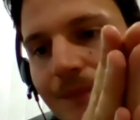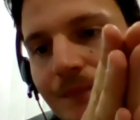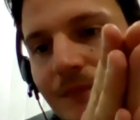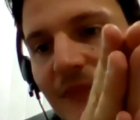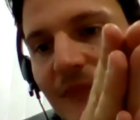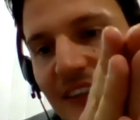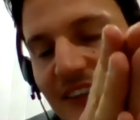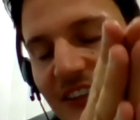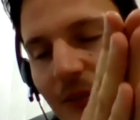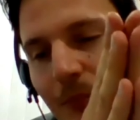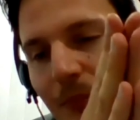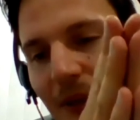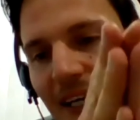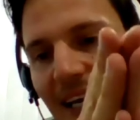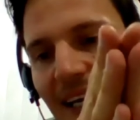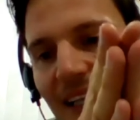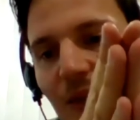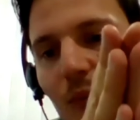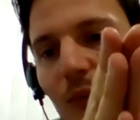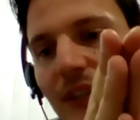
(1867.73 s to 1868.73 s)
that's a big
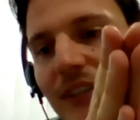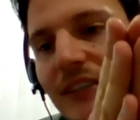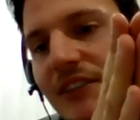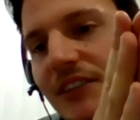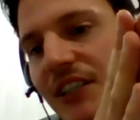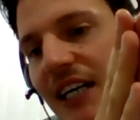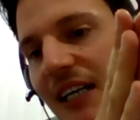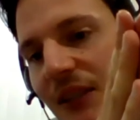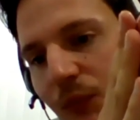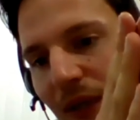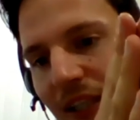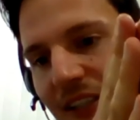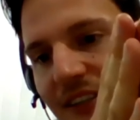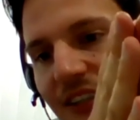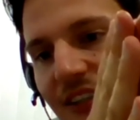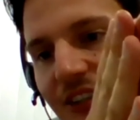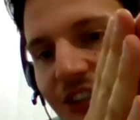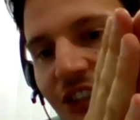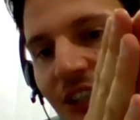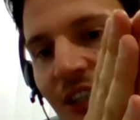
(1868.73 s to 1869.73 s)

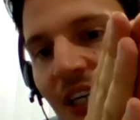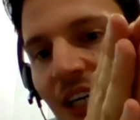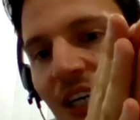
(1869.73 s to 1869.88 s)
advantage.